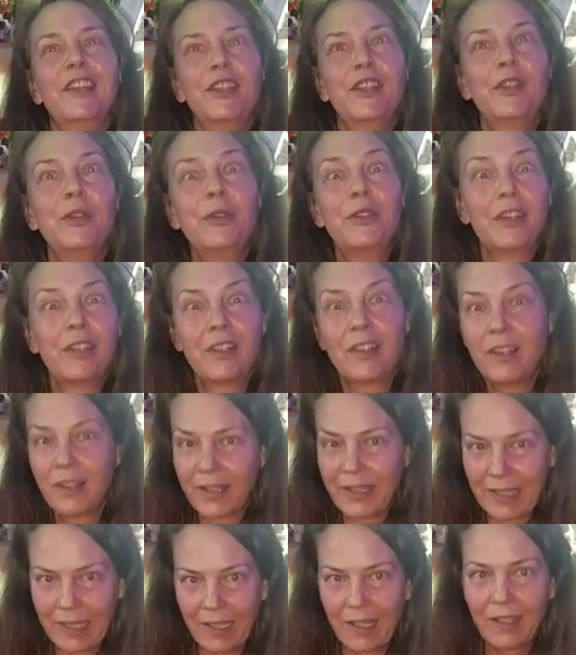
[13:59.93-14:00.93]
you did all
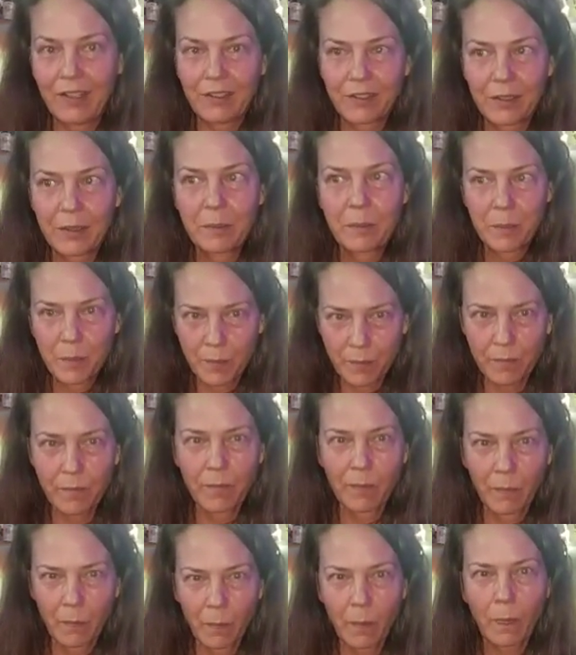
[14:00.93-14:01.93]
that.
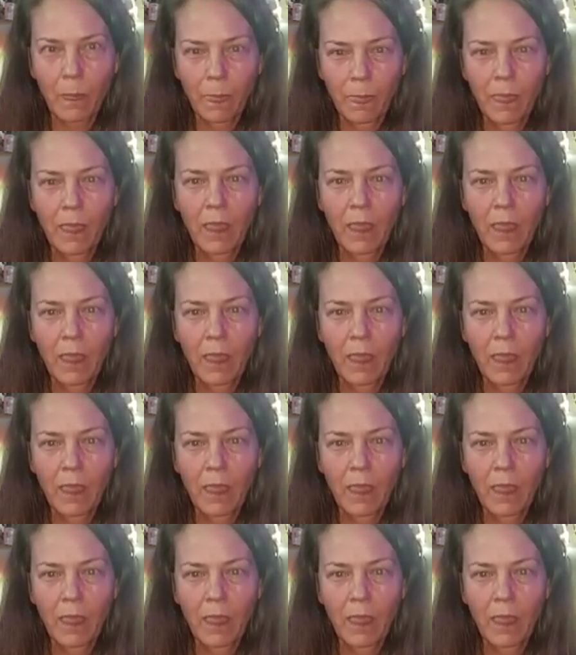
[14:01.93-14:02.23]
And